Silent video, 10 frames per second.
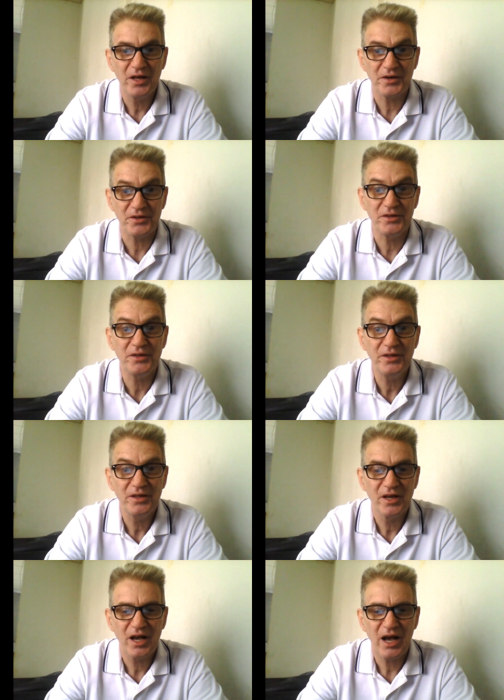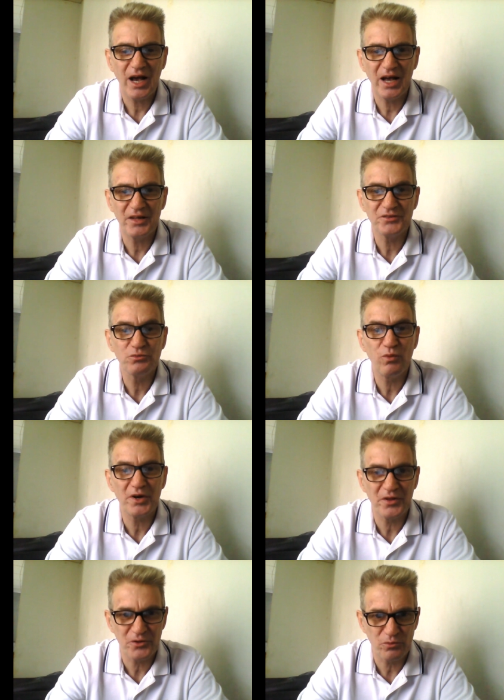ru, and one
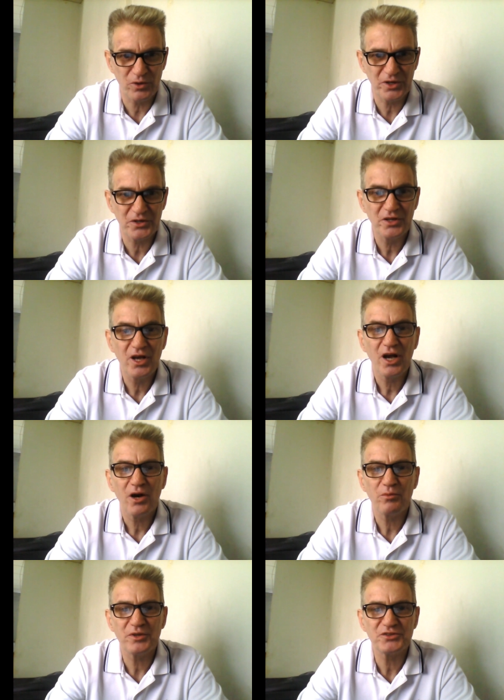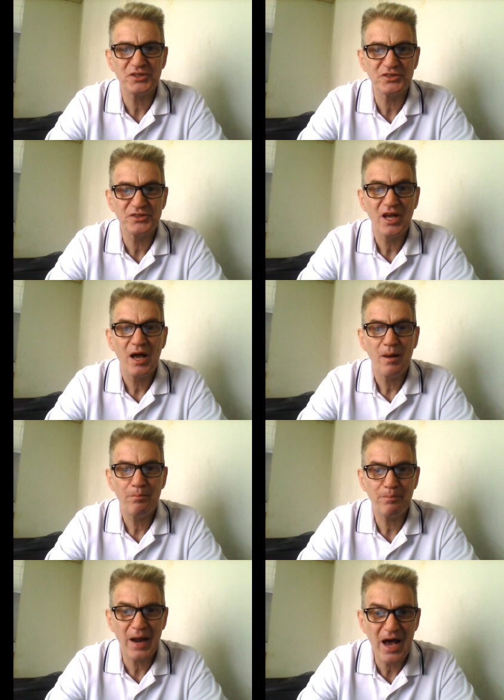other word, which is
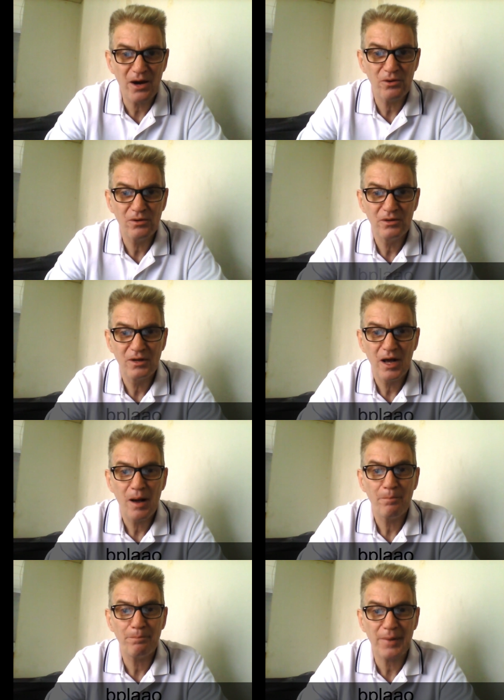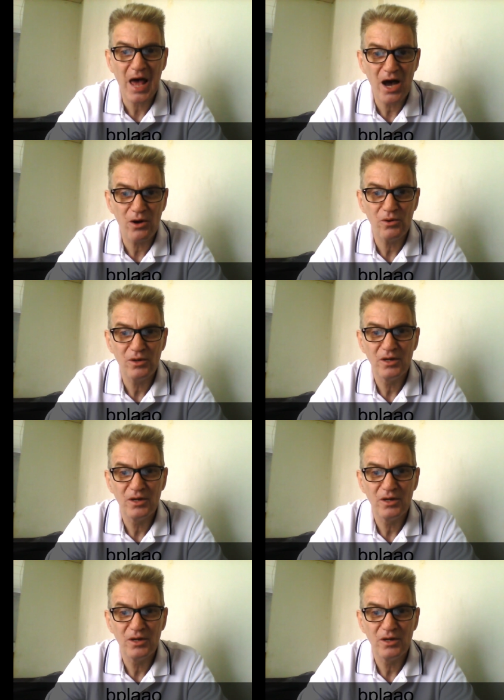plau, plau.